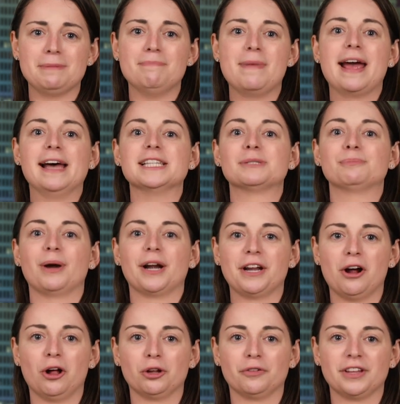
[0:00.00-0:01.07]
man-spreading
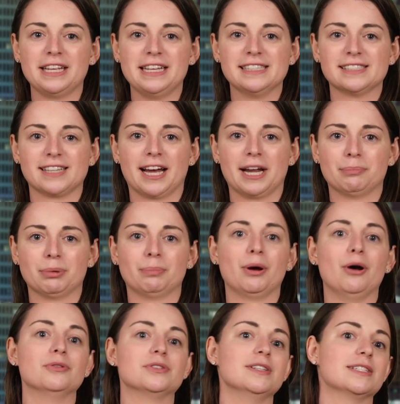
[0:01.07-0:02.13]
all over the east side,
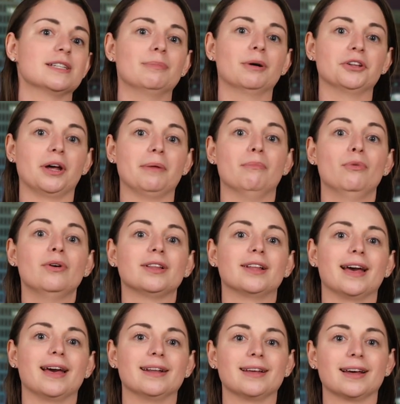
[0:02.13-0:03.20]
proposing to build on more
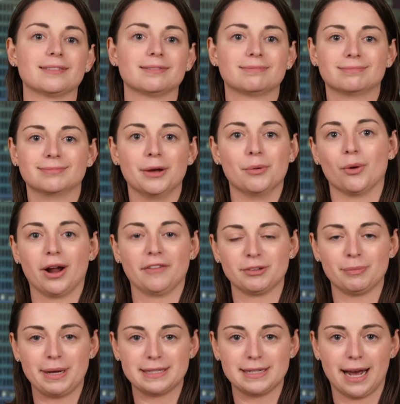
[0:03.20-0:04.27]
land that they won't have to
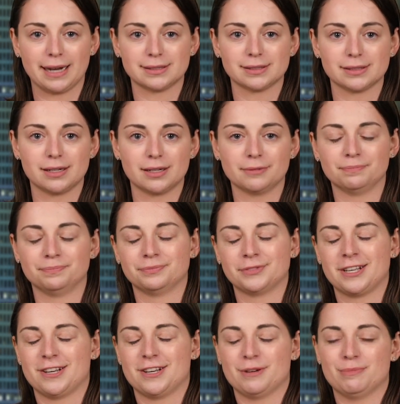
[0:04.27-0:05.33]
pay taxes on.
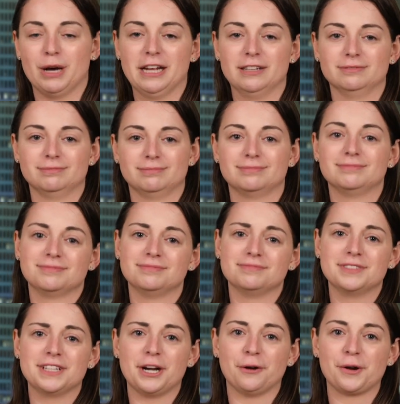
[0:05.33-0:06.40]
But
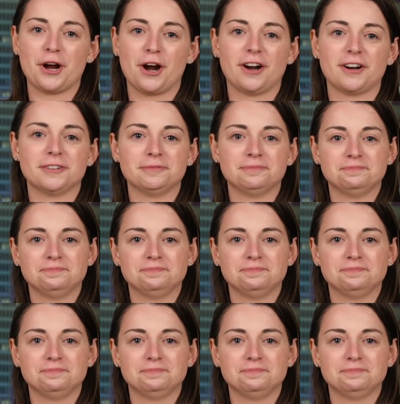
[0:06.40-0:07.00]
here we are.